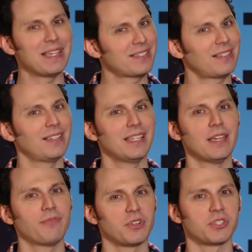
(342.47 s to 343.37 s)

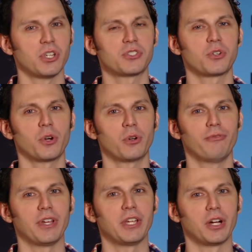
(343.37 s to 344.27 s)
Basically, if there's a historical
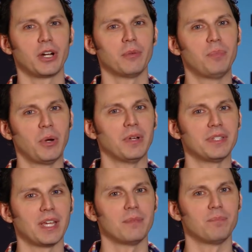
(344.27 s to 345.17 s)
figure, Bill
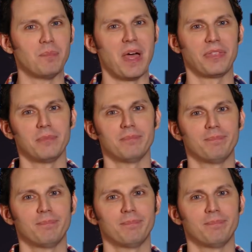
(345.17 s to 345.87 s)
and Ted met them.